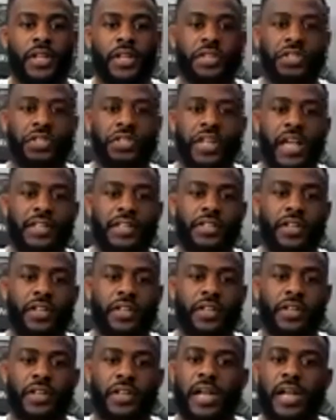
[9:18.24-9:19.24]
I think it just adds
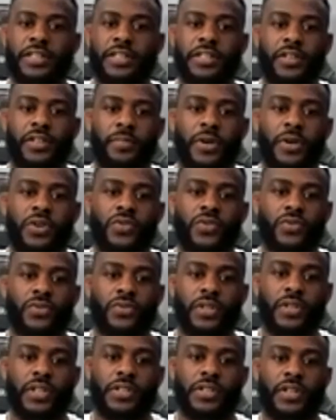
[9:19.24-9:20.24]
another notch in the
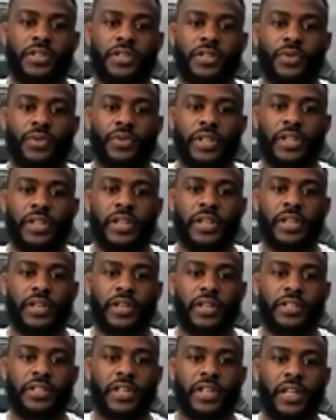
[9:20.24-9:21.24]
belt. That's that's really
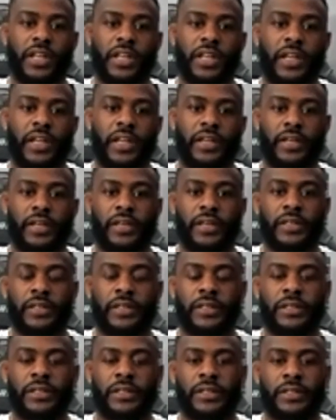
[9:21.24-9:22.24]
it. It's not like
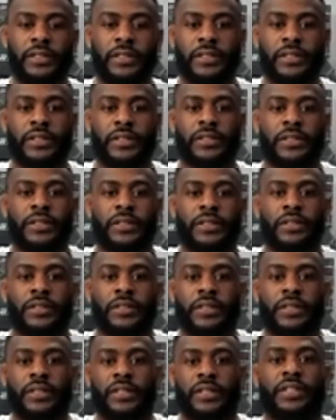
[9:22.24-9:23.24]

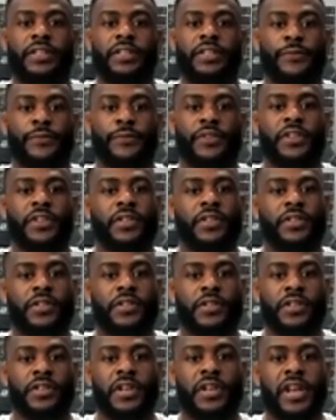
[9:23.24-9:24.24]
this
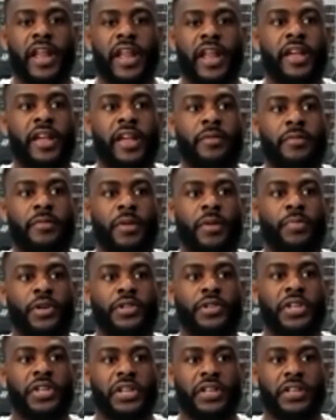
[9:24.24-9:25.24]
this name in
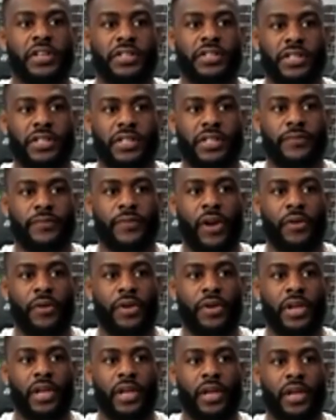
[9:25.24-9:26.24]
particular is just a
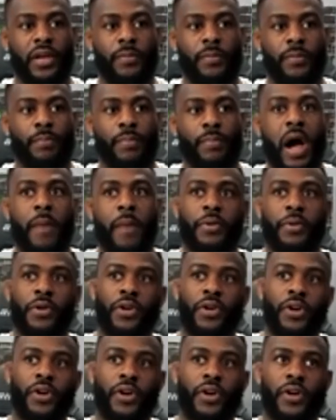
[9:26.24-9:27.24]
very
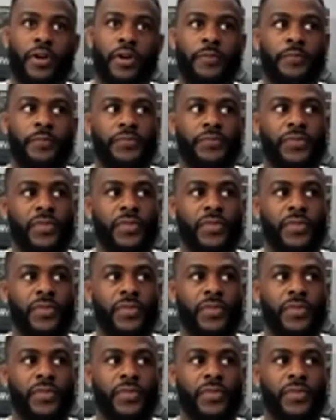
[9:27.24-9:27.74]
popular